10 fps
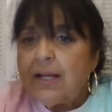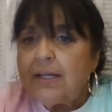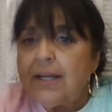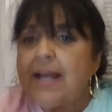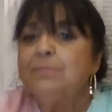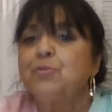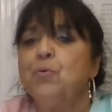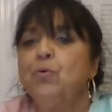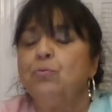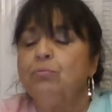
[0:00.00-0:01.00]
Lamb's
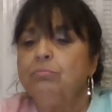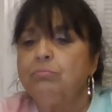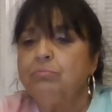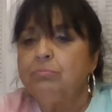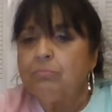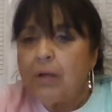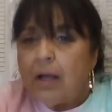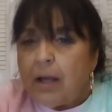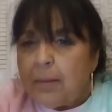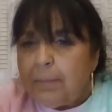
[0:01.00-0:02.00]
wool.
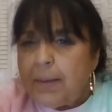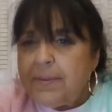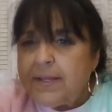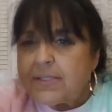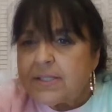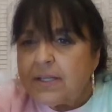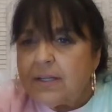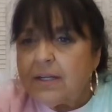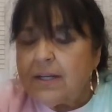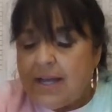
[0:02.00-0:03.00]
Maybe that's it.